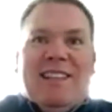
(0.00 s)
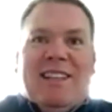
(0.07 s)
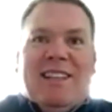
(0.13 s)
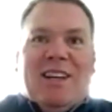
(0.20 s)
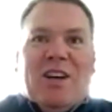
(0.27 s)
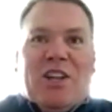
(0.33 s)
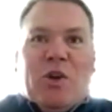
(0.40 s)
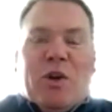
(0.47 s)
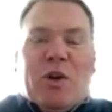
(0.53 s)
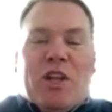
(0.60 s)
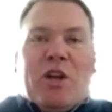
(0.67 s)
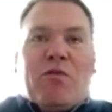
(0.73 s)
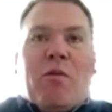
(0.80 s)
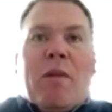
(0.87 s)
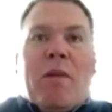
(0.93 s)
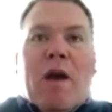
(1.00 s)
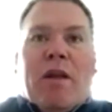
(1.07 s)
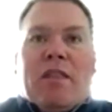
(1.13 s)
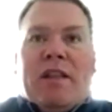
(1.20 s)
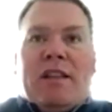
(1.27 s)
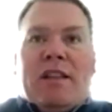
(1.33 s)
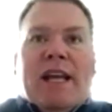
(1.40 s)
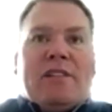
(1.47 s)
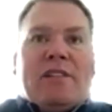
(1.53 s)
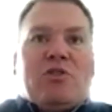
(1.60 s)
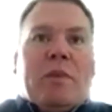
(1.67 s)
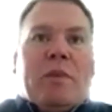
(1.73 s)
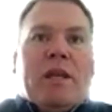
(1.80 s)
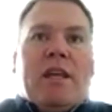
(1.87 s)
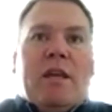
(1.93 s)
a year from now. And I think that's
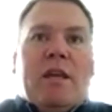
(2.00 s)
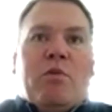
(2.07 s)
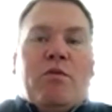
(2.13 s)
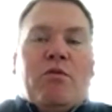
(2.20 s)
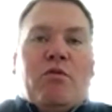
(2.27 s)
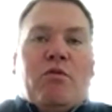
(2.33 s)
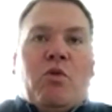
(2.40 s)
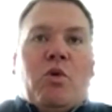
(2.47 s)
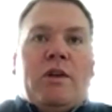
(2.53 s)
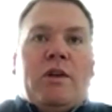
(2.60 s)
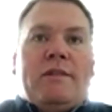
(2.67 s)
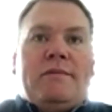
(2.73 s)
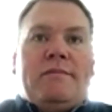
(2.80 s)
going to be key moving forward.